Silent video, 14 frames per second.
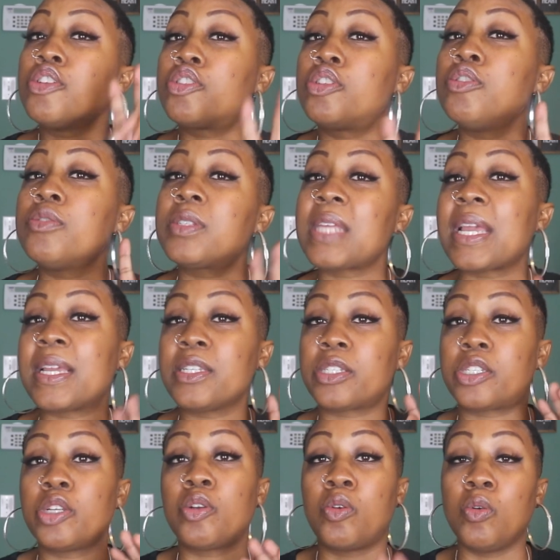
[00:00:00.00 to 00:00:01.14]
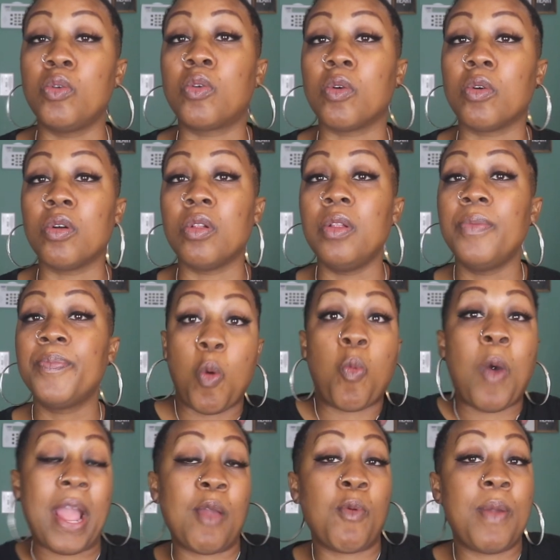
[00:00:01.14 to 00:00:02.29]
two seconds to Google
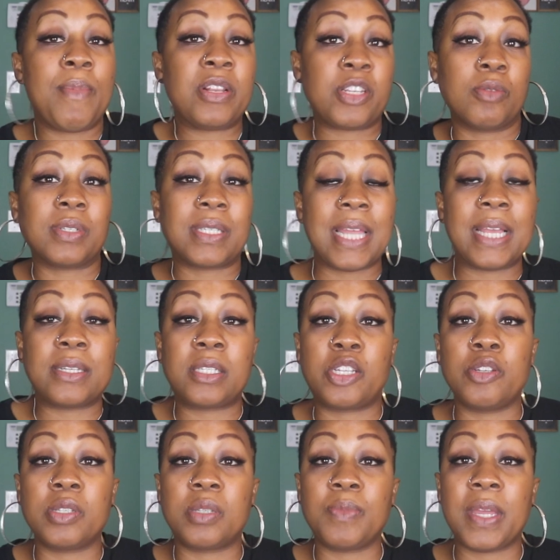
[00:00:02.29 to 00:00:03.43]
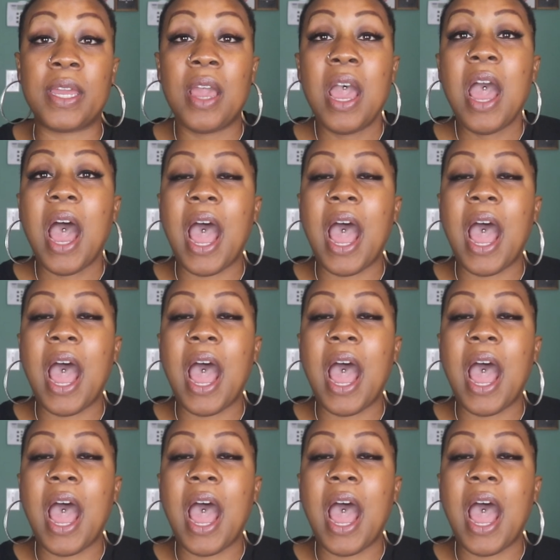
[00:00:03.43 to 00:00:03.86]
white women don't say excuse me,